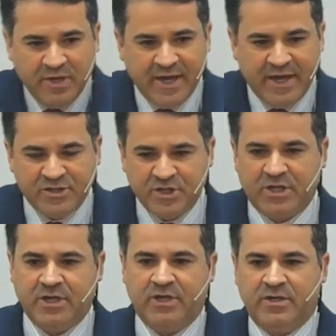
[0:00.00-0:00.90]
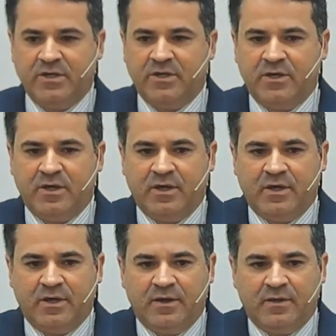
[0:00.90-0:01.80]
and know that this
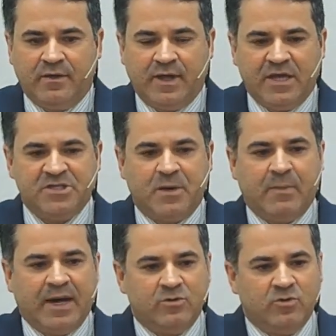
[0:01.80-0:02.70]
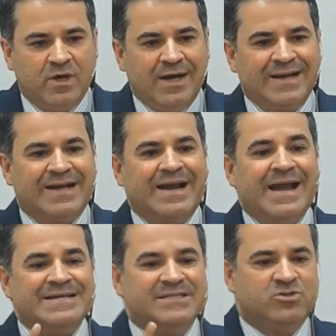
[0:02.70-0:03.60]
ambience is called
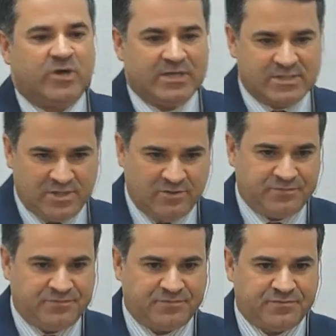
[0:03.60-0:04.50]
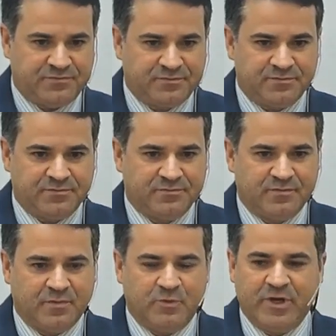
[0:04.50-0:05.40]
house of prayer.
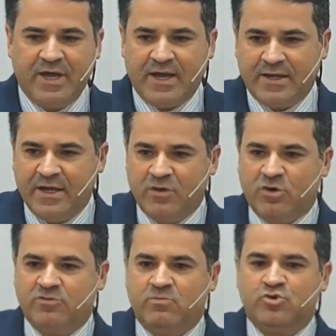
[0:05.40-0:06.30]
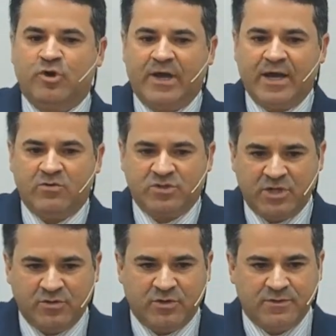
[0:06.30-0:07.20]
Because in
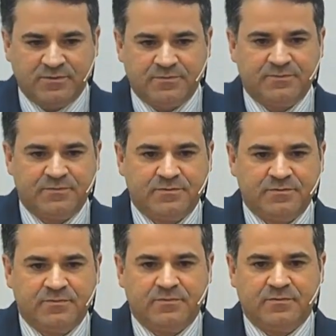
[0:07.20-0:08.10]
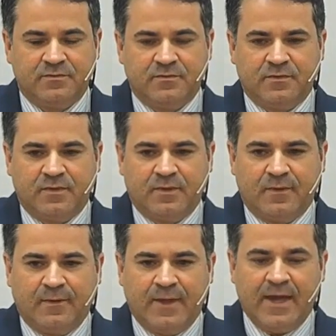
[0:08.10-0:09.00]
here is where we're going to pray to
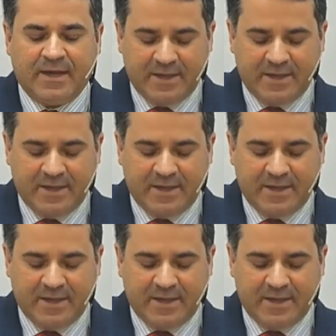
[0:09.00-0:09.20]
God.